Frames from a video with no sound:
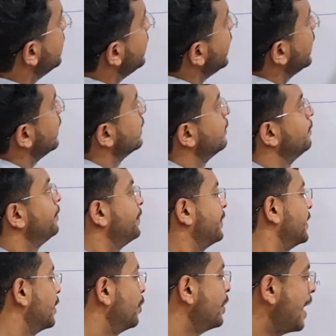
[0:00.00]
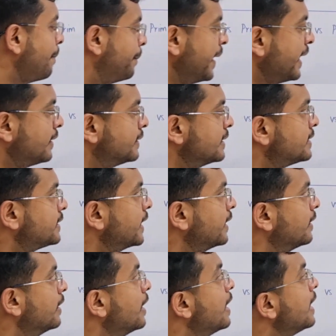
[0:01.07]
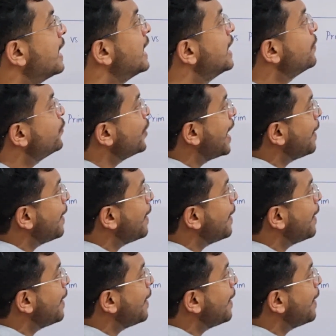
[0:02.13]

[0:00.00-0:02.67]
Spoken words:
10. We have picked this 10. If we